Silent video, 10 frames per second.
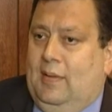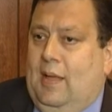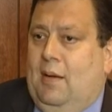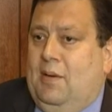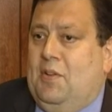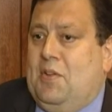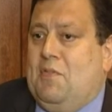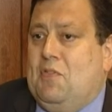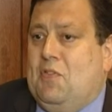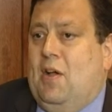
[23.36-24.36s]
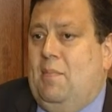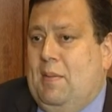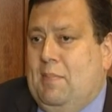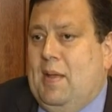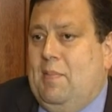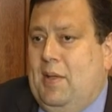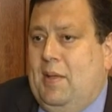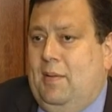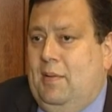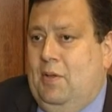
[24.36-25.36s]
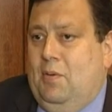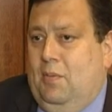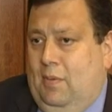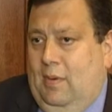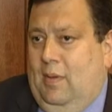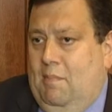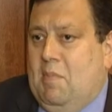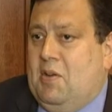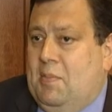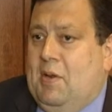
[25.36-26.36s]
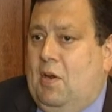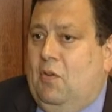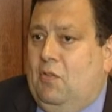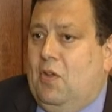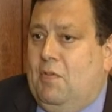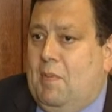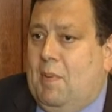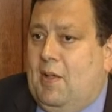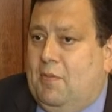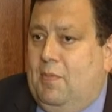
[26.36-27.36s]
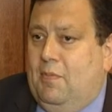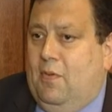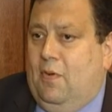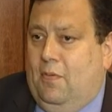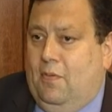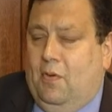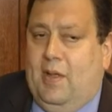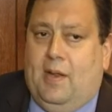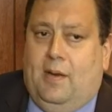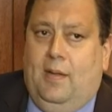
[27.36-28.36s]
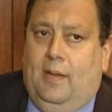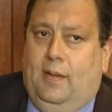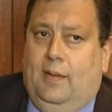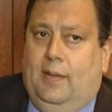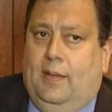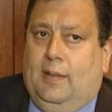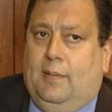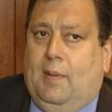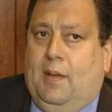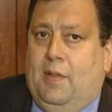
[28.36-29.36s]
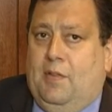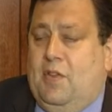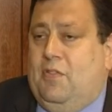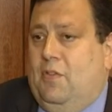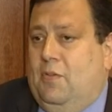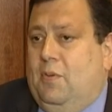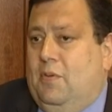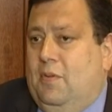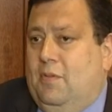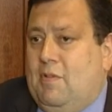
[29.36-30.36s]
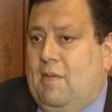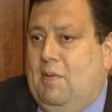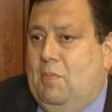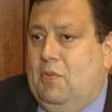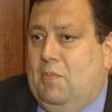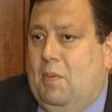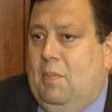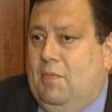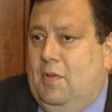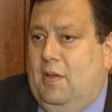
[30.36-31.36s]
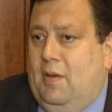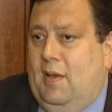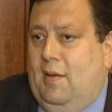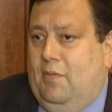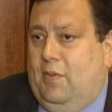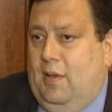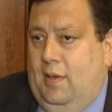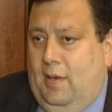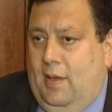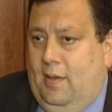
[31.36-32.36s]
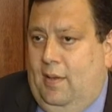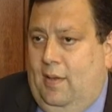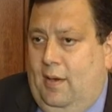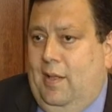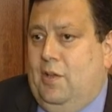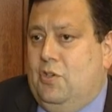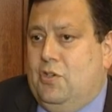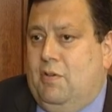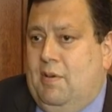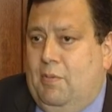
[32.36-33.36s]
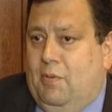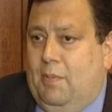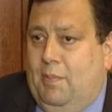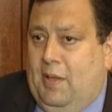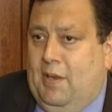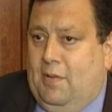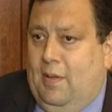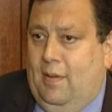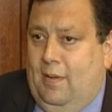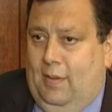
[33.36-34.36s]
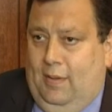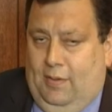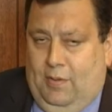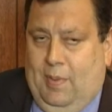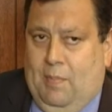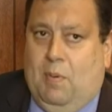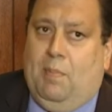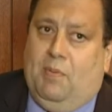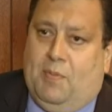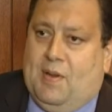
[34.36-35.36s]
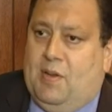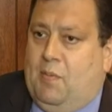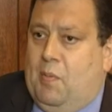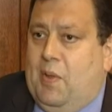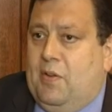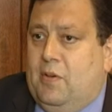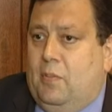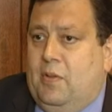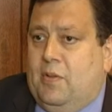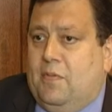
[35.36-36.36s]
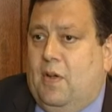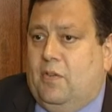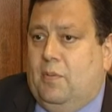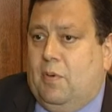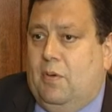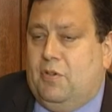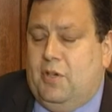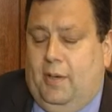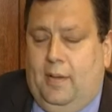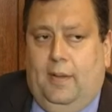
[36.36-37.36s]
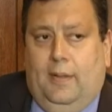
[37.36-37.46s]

at a different time, then maybe Neil might have been a long-term replacement for Ian. I think travelling was the problem for Neil. He lives in Lincolnshire, and it was beginning to be a problem, especially with winter fast approaching.